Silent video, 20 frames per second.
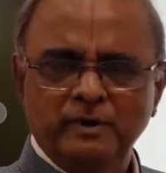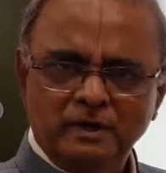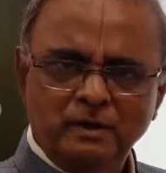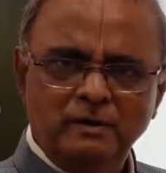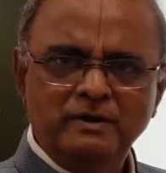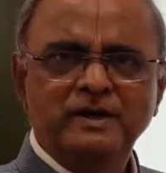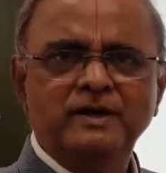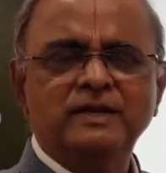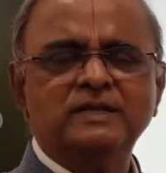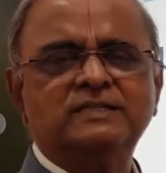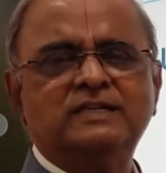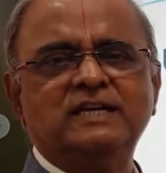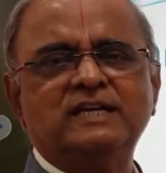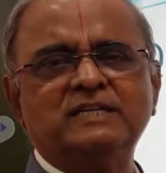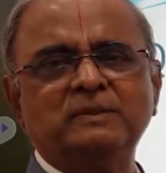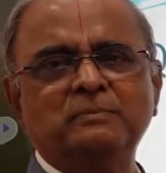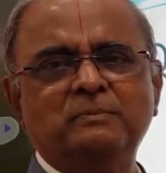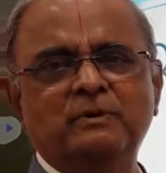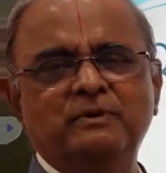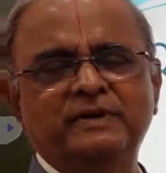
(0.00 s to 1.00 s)
We are going to
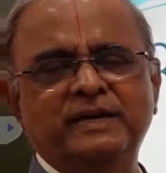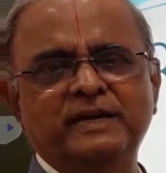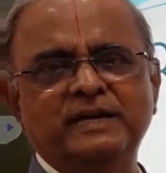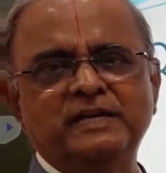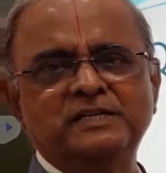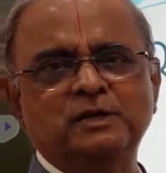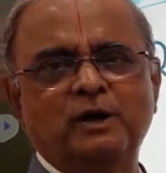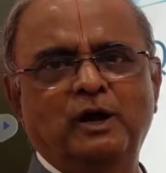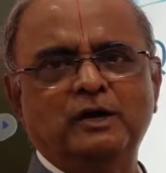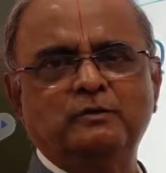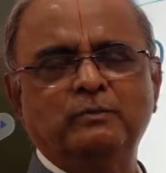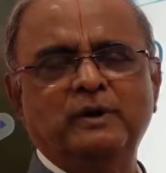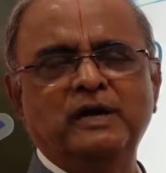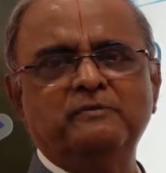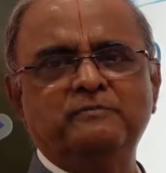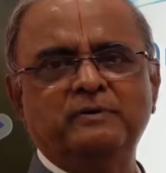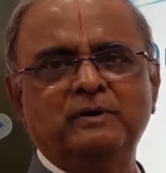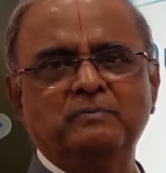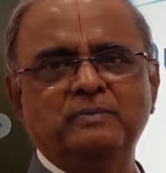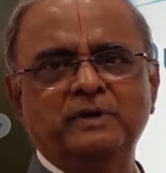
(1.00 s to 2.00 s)
discuss about it in a short
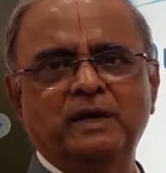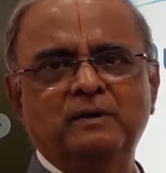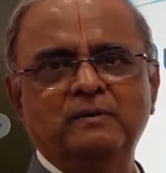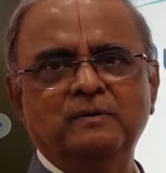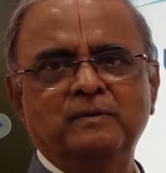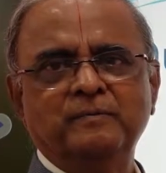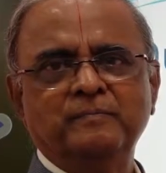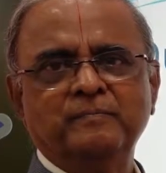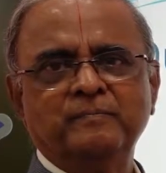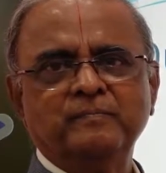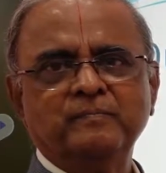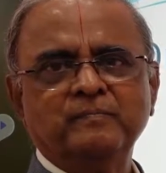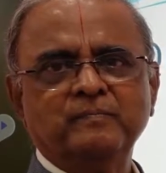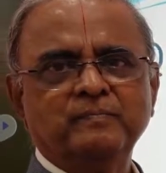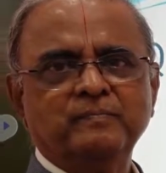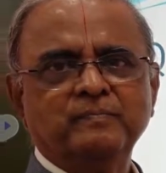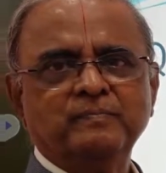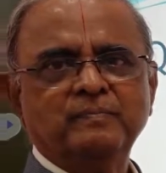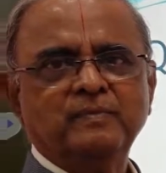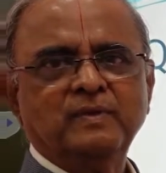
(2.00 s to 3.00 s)
while from now.
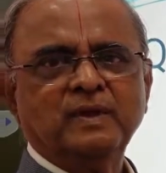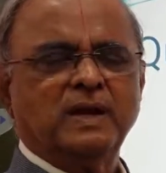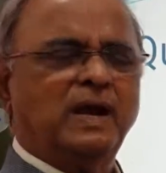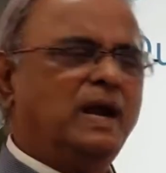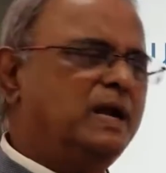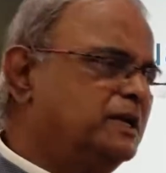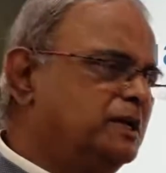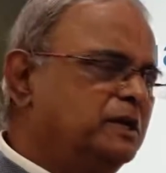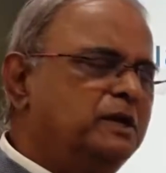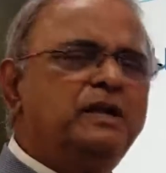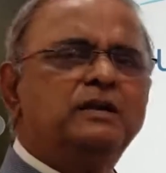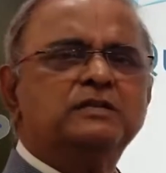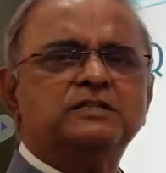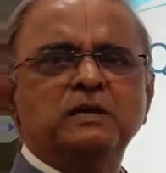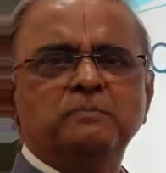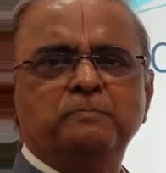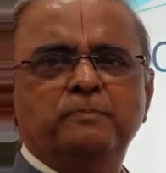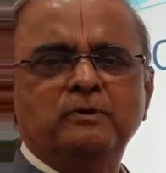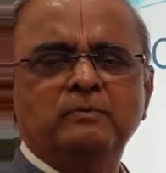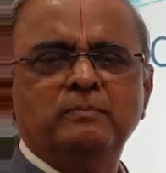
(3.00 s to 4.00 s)

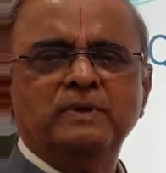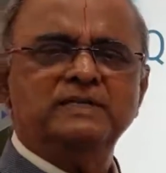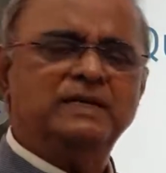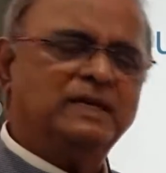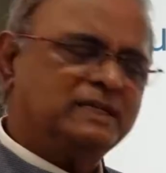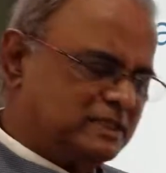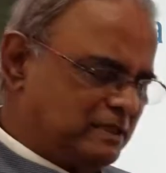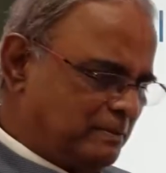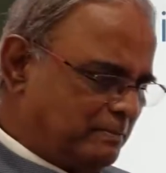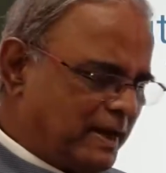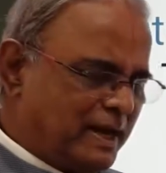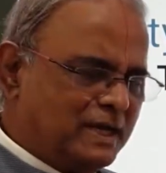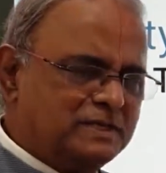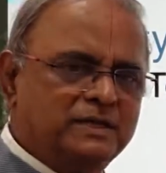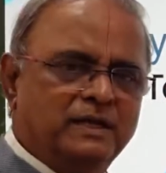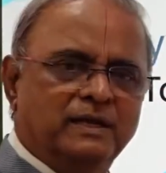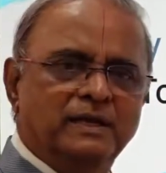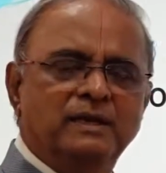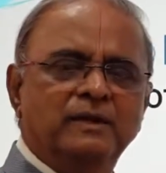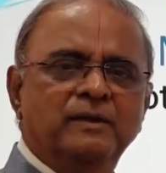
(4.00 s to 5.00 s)
Continuous improvement. Just
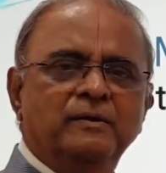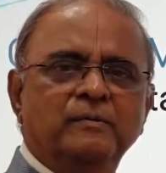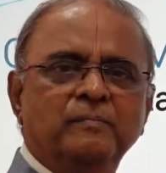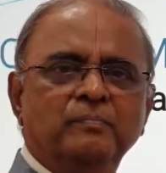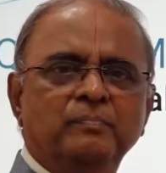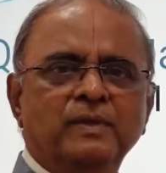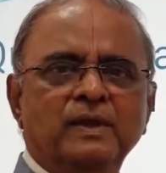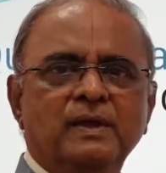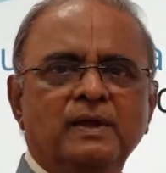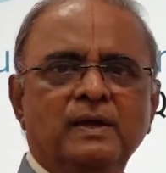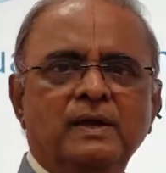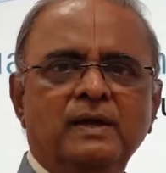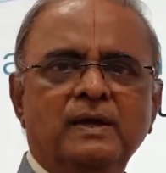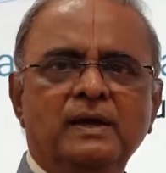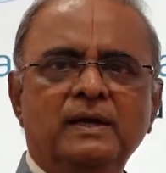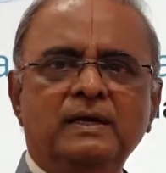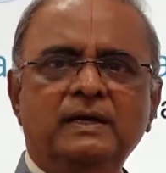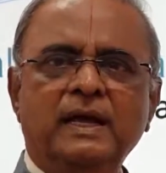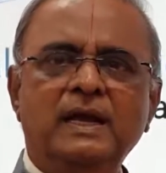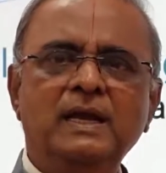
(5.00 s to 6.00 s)
imagine,
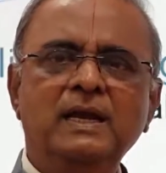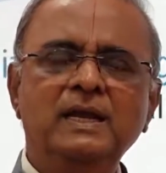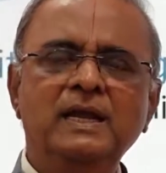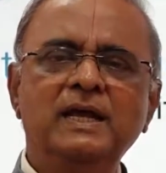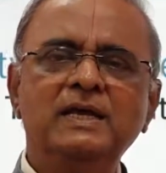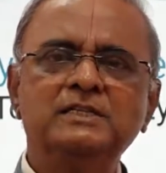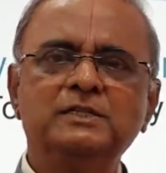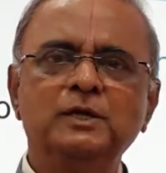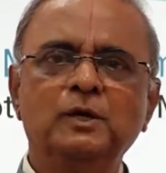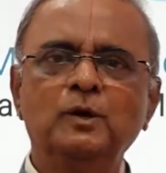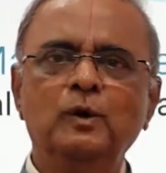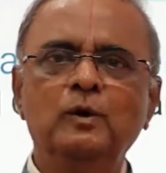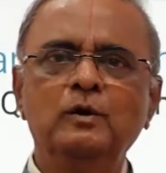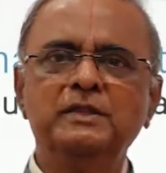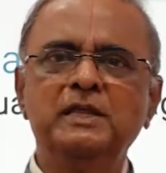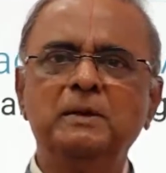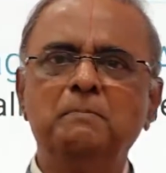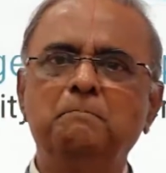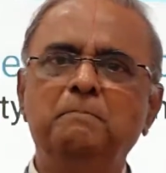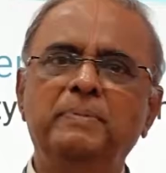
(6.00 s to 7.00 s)
10 years
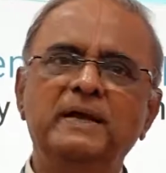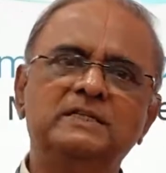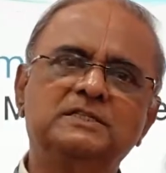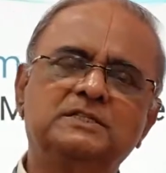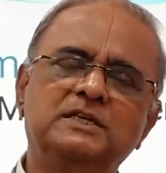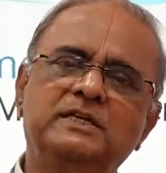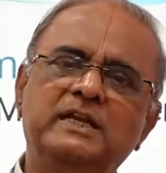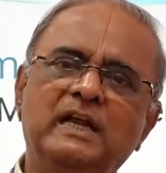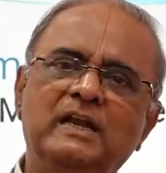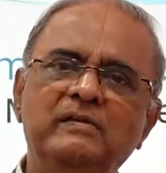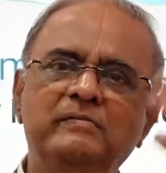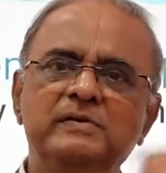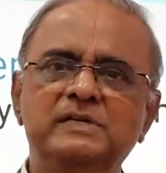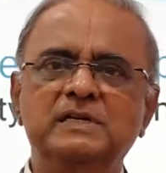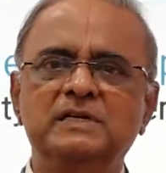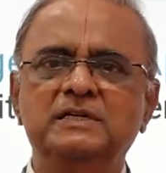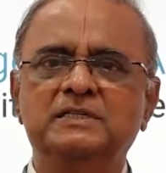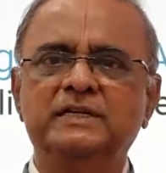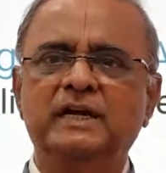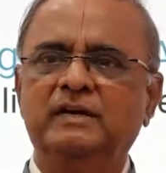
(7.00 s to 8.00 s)
ago, the best
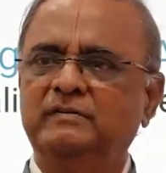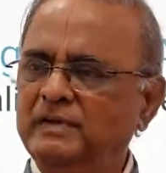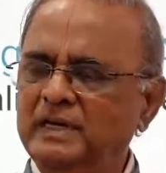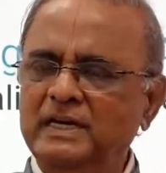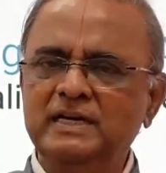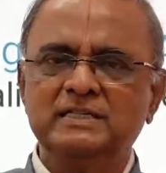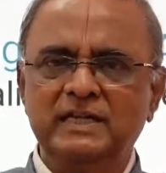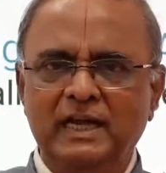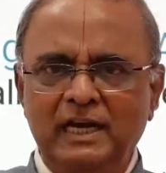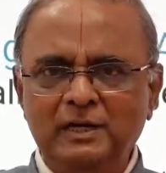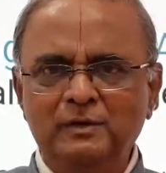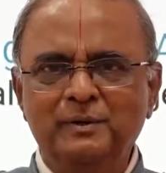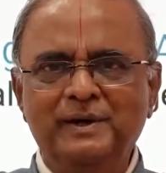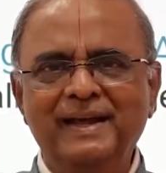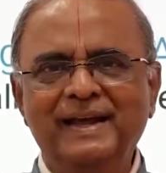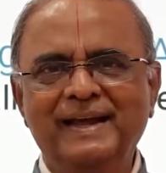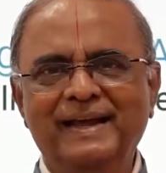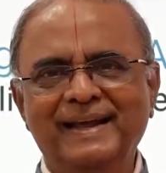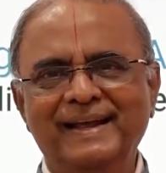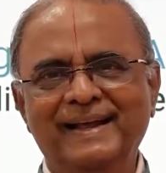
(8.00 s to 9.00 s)
television set, will it sell
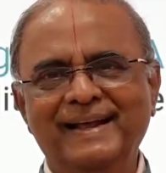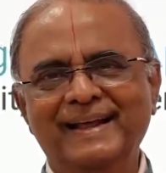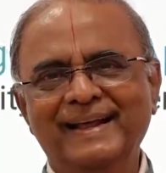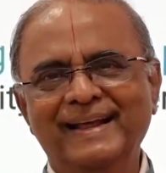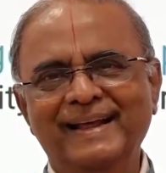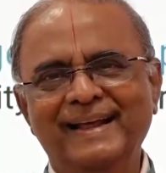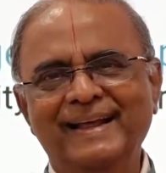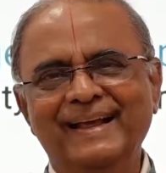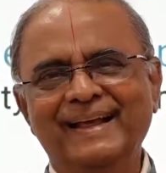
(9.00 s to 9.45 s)
today?